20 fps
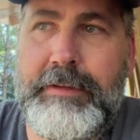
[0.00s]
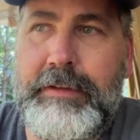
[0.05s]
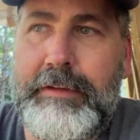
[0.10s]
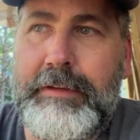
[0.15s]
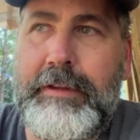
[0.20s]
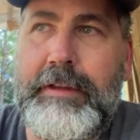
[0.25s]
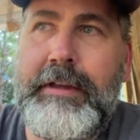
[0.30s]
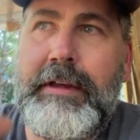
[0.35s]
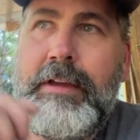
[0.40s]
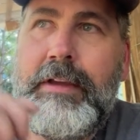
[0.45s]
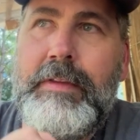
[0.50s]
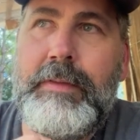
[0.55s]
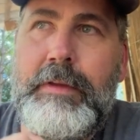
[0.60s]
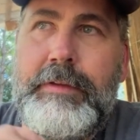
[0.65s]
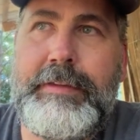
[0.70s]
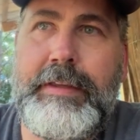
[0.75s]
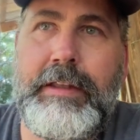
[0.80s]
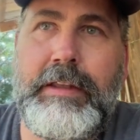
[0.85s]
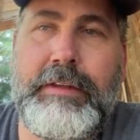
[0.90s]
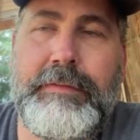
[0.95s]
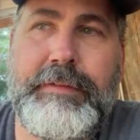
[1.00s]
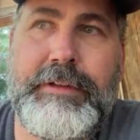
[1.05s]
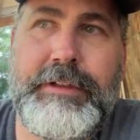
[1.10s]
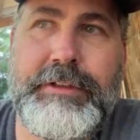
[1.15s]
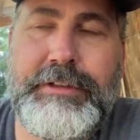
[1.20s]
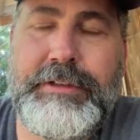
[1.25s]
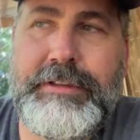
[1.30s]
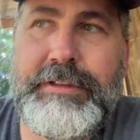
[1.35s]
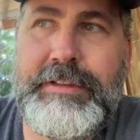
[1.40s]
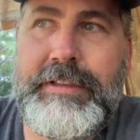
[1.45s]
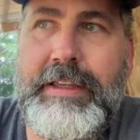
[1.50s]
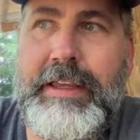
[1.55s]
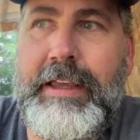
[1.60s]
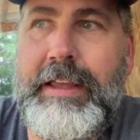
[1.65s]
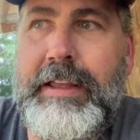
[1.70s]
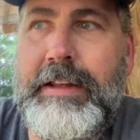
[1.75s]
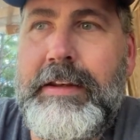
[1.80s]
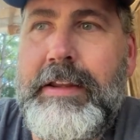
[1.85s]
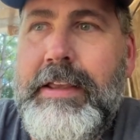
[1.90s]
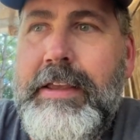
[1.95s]
the television
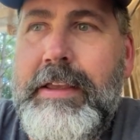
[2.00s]
set